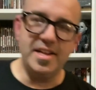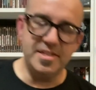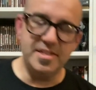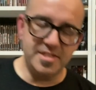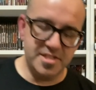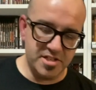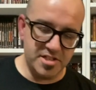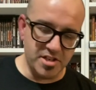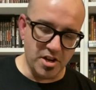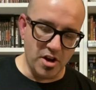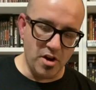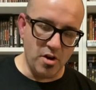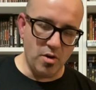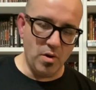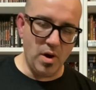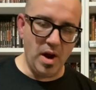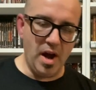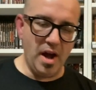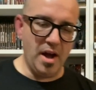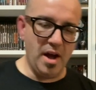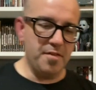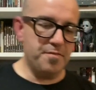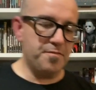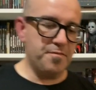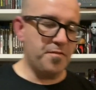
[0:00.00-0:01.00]

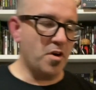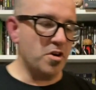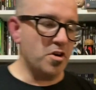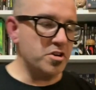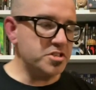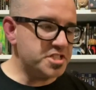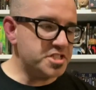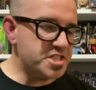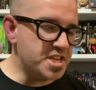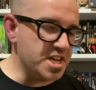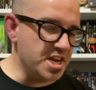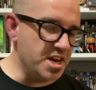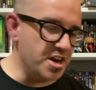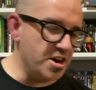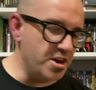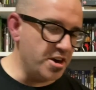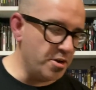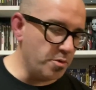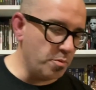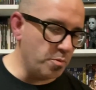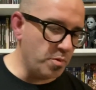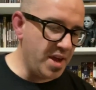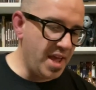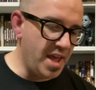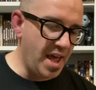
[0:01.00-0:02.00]
so first
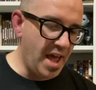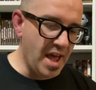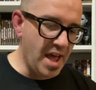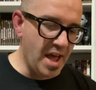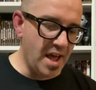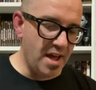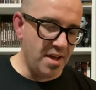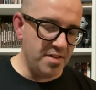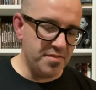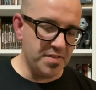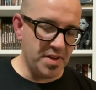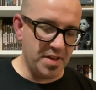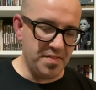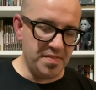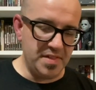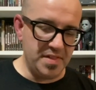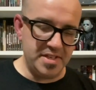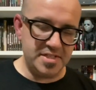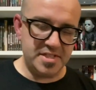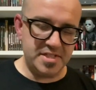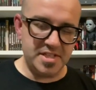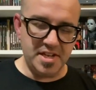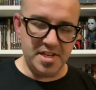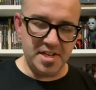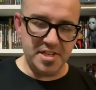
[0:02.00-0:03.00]
here we have, and
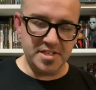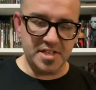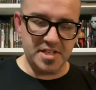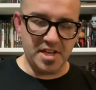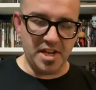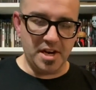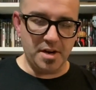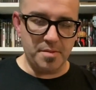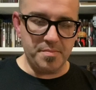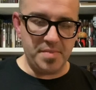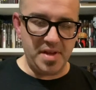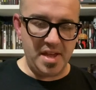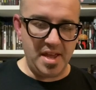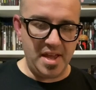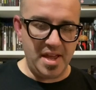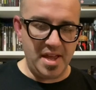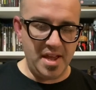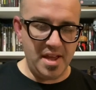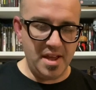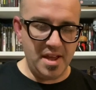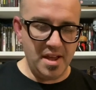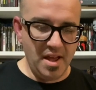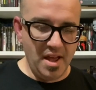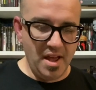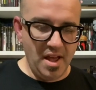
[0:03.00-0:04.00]
this is going to
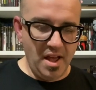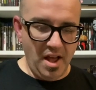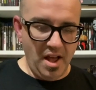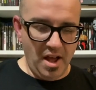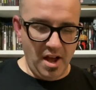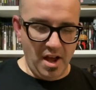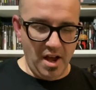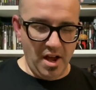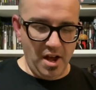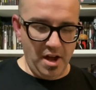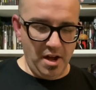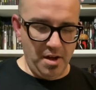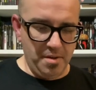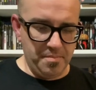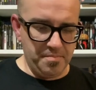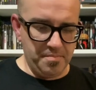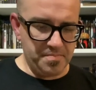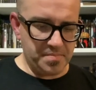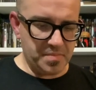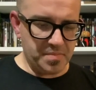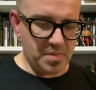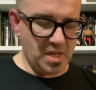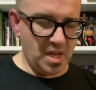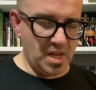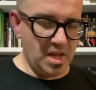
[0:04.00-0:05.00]
be,
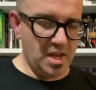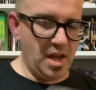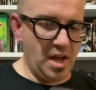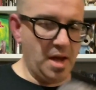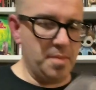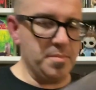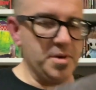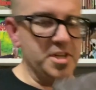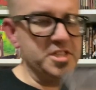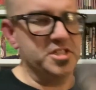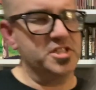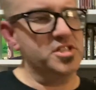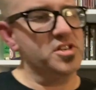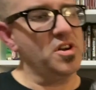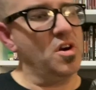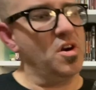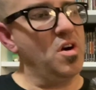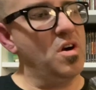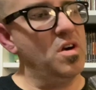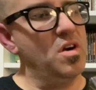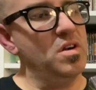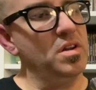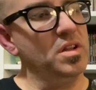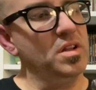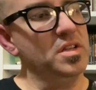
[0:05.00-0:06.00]
I'm going to
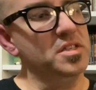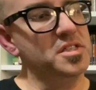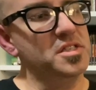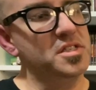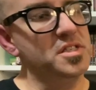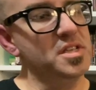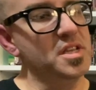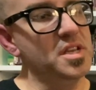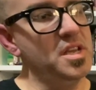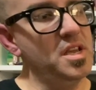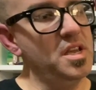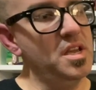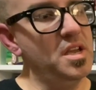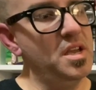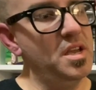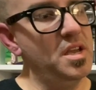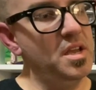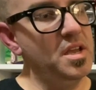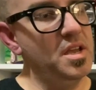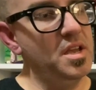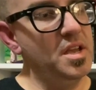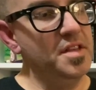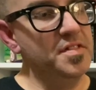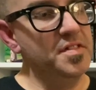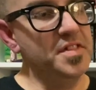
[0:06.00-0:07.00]
start, let's see.
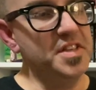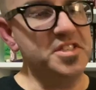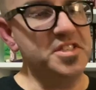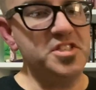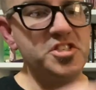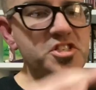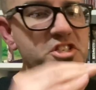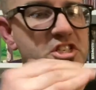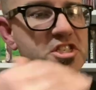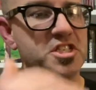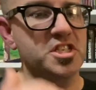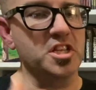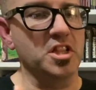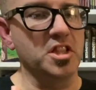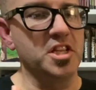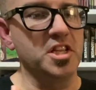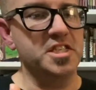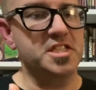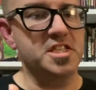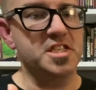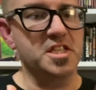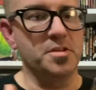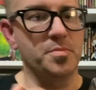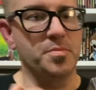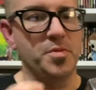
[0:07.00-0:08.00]
This is just a
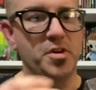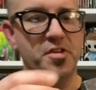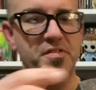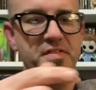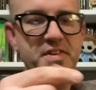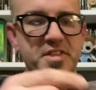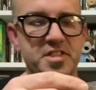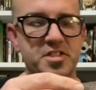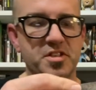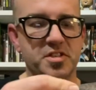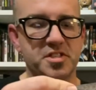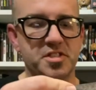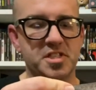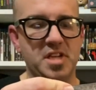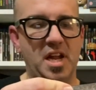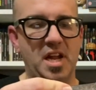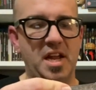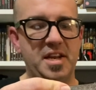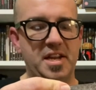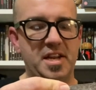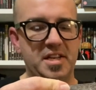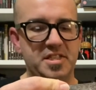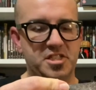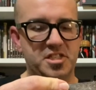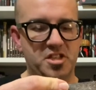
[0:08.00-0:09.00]
list of the movies, so it's
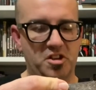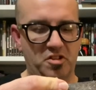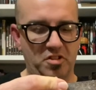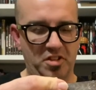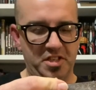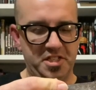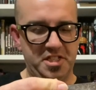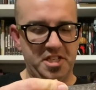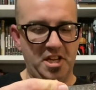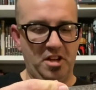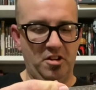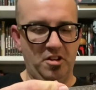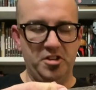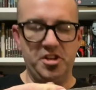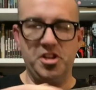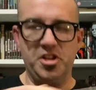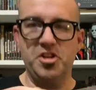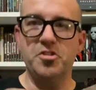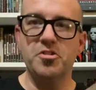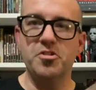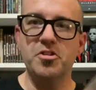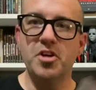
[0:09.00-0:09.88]
not necessarily telling you